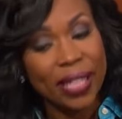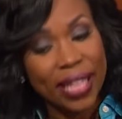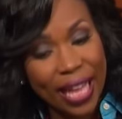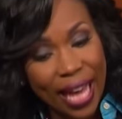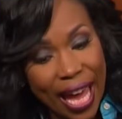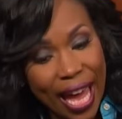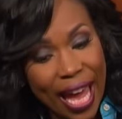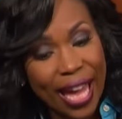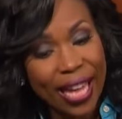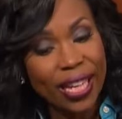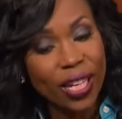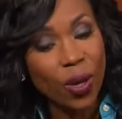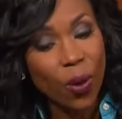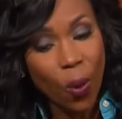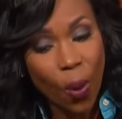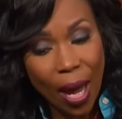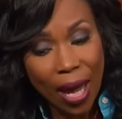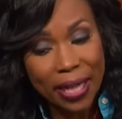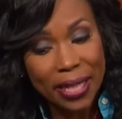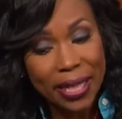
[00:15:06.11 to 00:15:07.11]
Can
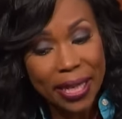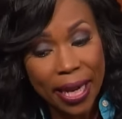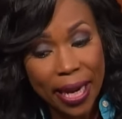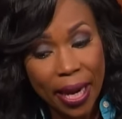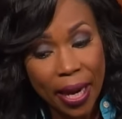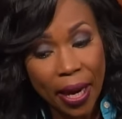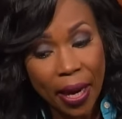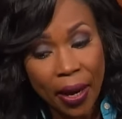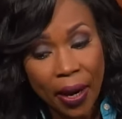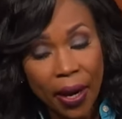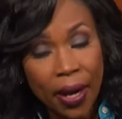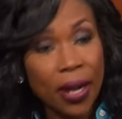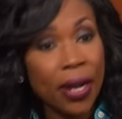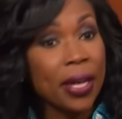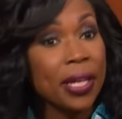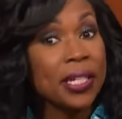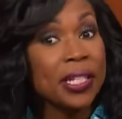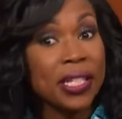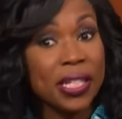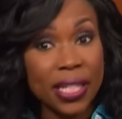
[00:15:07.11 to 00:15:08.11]
Quartier
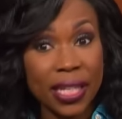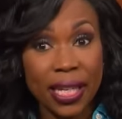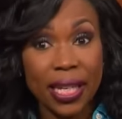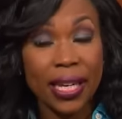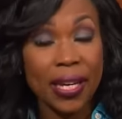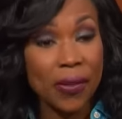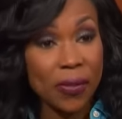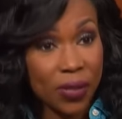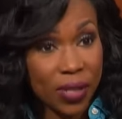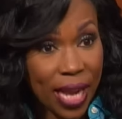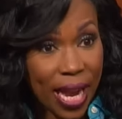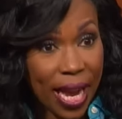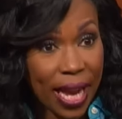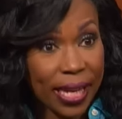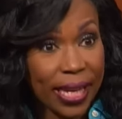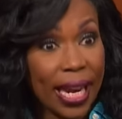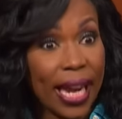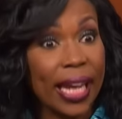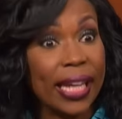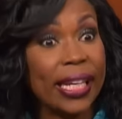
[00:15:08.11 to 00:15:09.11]
see his
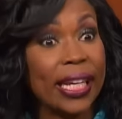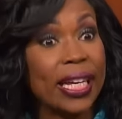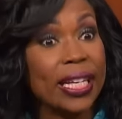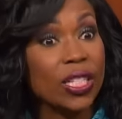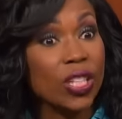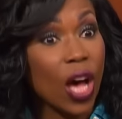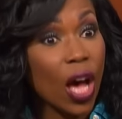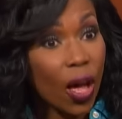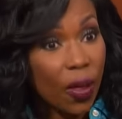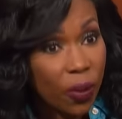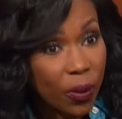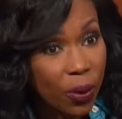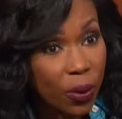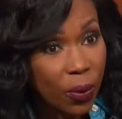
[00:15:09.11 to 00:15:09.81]
daddy and his other